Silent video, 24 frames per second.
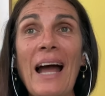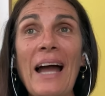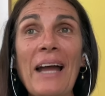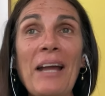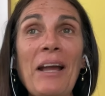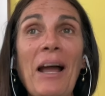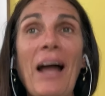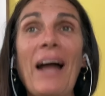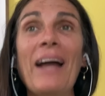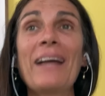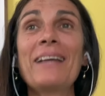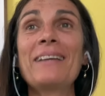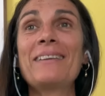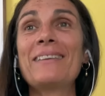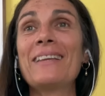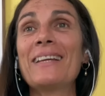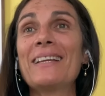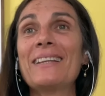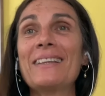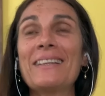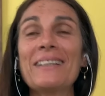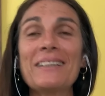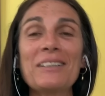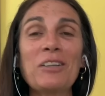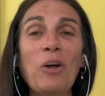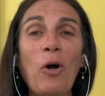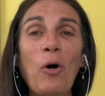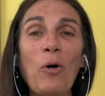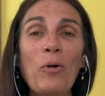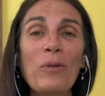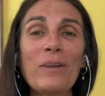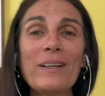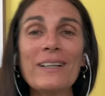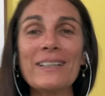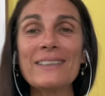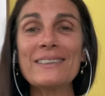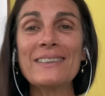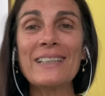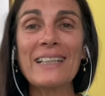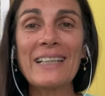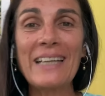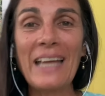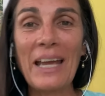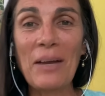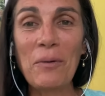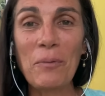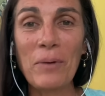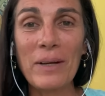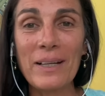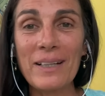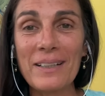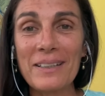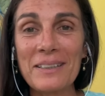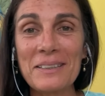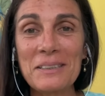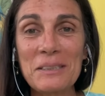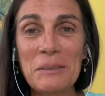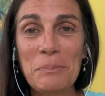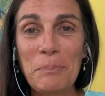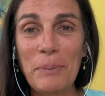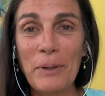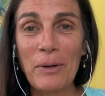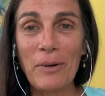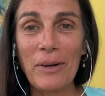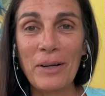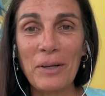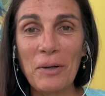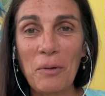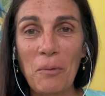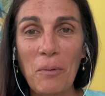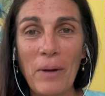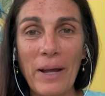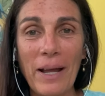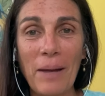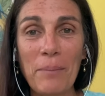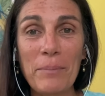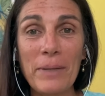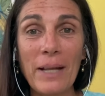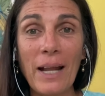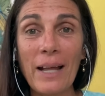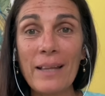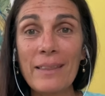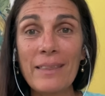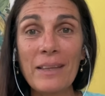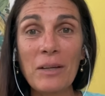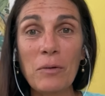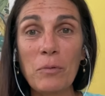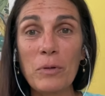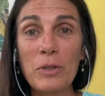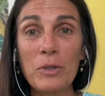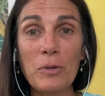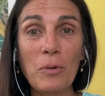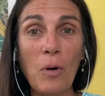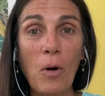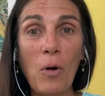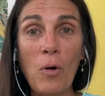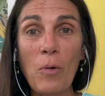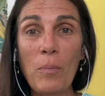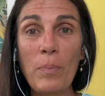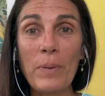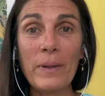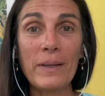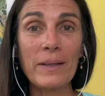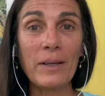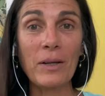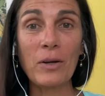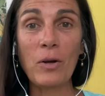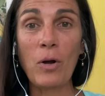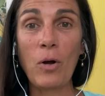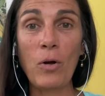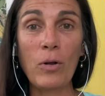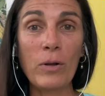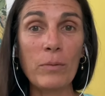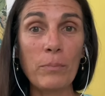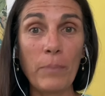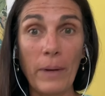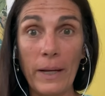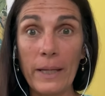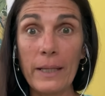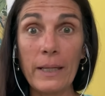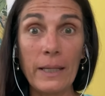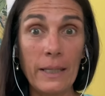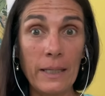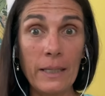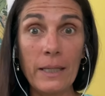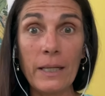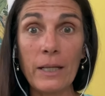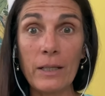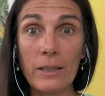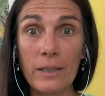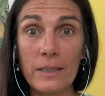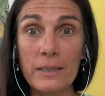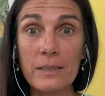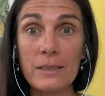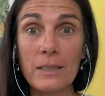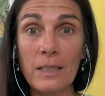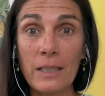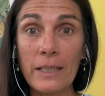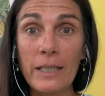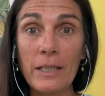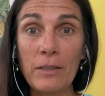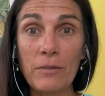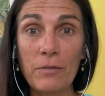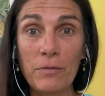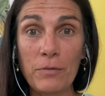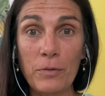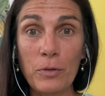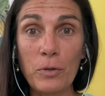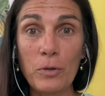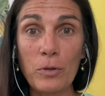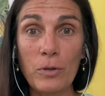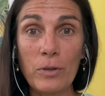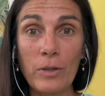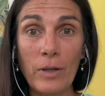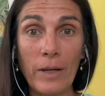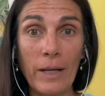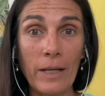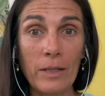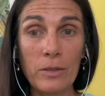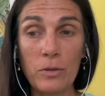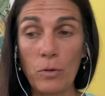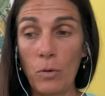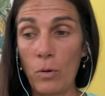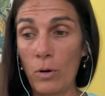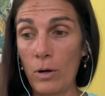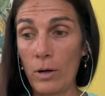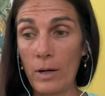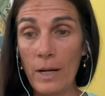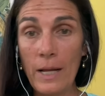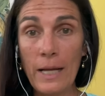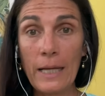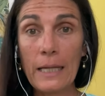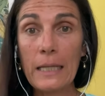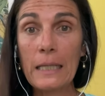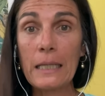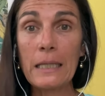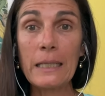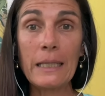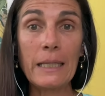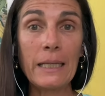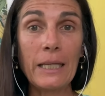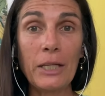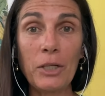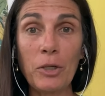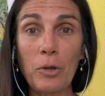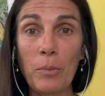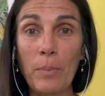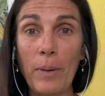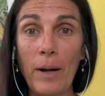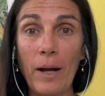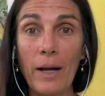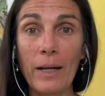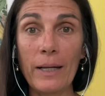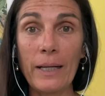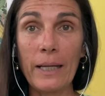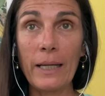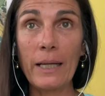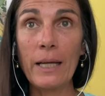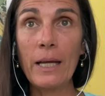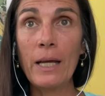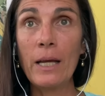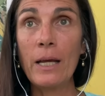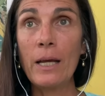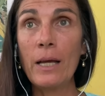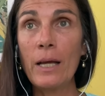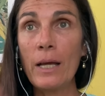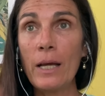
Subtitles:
I think the colon is the gateway to the spirit in a way. I mean, I think when you open the colon by eating this clean food and or cleaning your body,